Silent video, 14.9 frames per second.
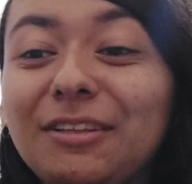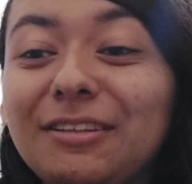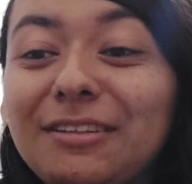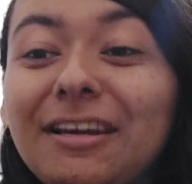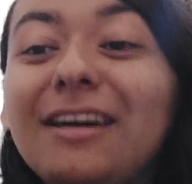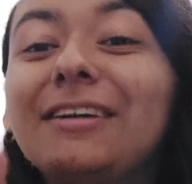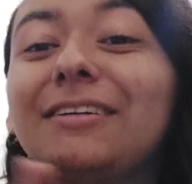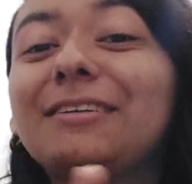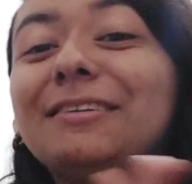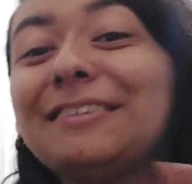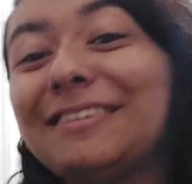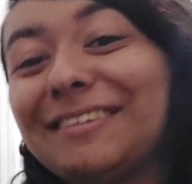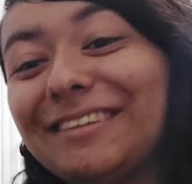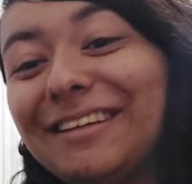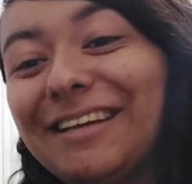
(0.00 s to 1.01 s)
did not
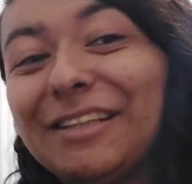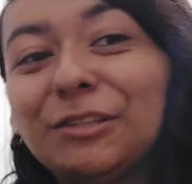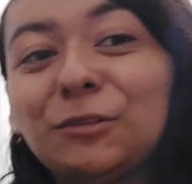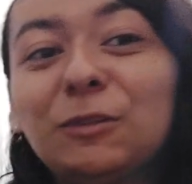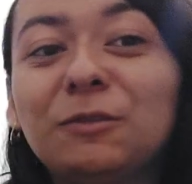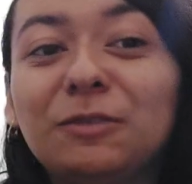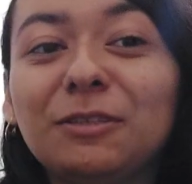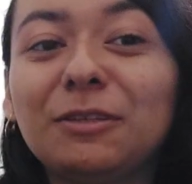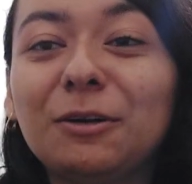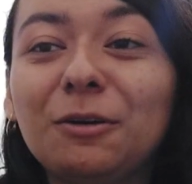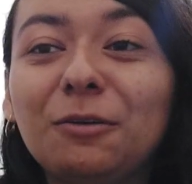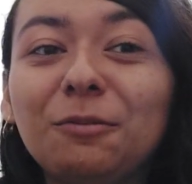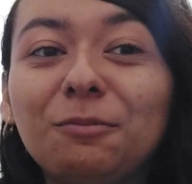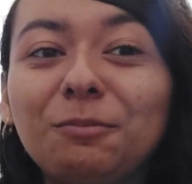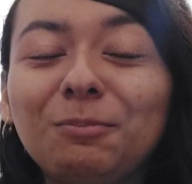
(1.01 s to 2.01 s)
get driven
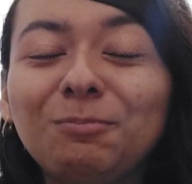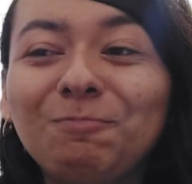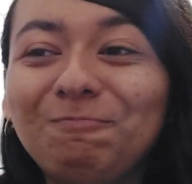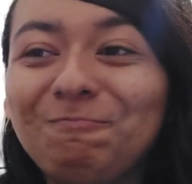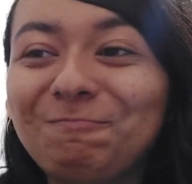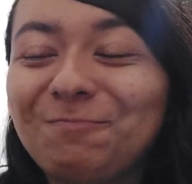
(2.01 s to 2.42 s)
home,